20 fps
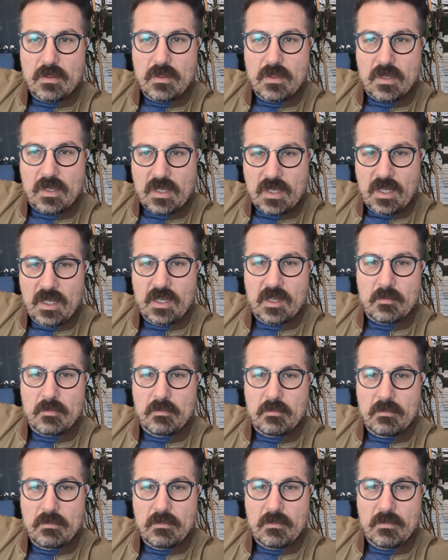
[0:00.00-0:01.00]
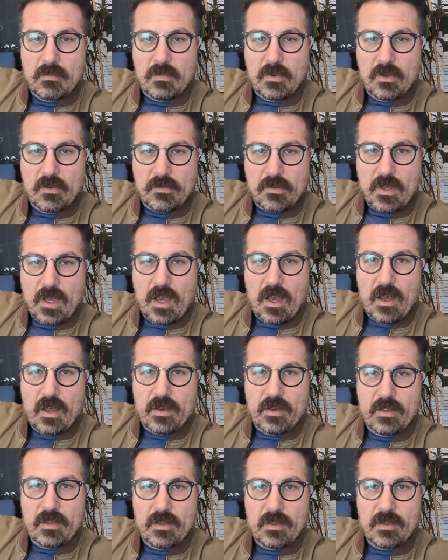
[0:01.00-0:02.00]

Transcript: the kingdom of God.